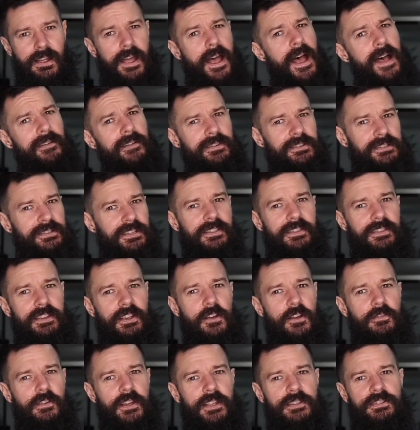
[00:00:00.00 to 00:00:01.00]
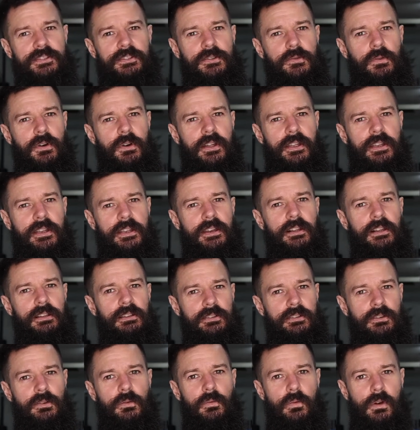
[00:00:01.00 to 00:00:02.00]
Haven't done the overhead squat in a
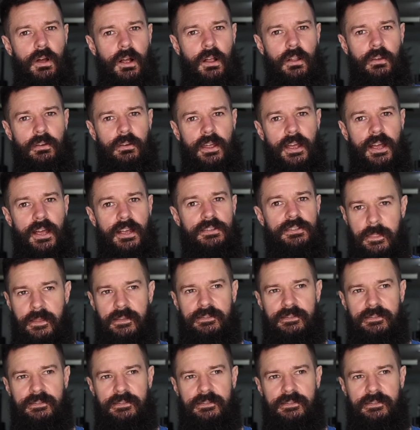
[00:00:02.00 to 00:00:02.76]
little while now.